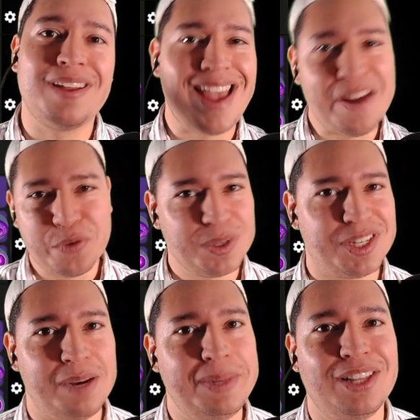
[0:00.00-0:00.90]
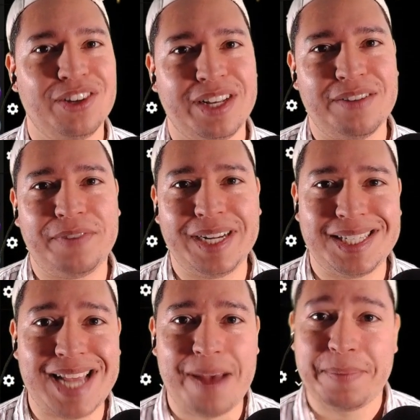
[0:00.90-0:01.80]
everyone's gonna be looking to fight
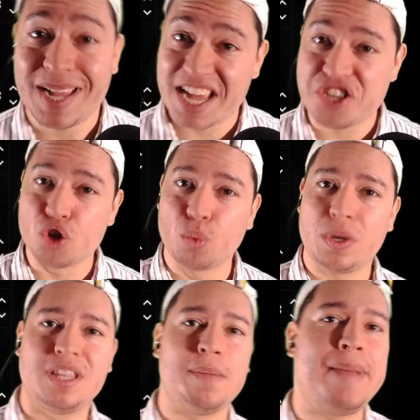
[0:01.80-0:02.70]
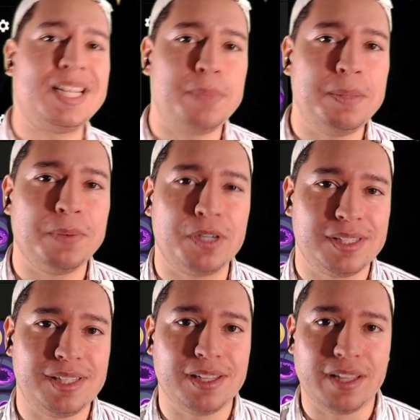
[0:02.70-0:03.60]
Zap, and you're one of the best people to
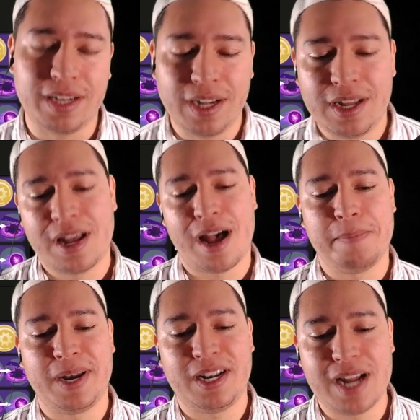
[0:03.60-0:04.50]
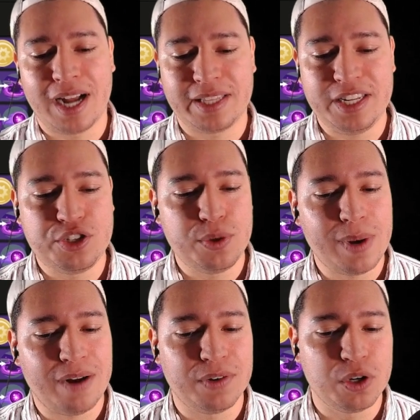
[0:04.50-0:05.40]
steal it. I'm gonna knock these two
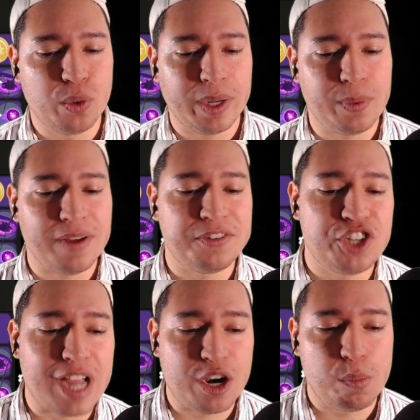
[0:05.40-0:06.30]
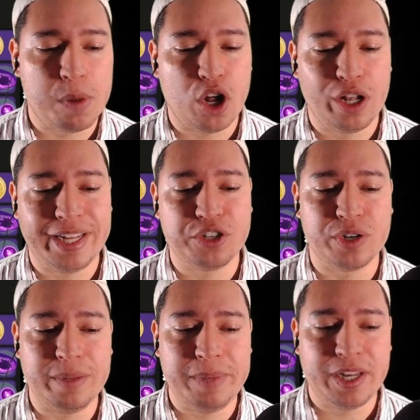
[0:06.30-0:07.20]
out real quick. We have Shadow Ball and
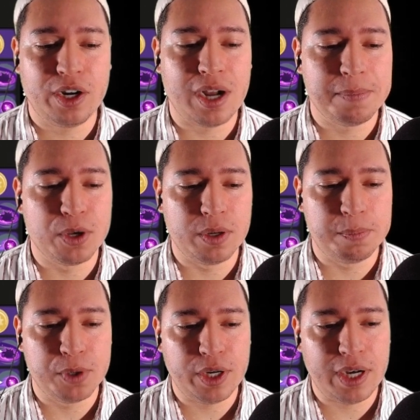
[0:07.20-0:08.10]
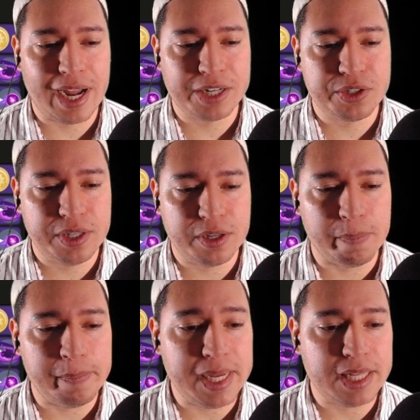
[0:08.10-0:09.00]
Dream Eater. I'm going to put, actually they're
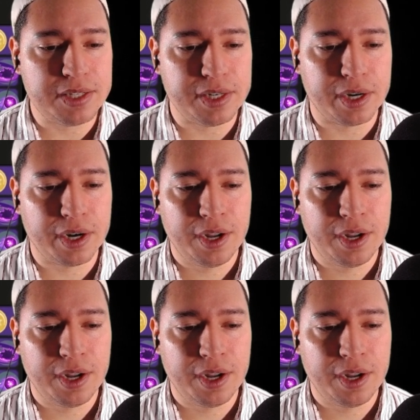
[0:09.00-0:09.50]
B tier.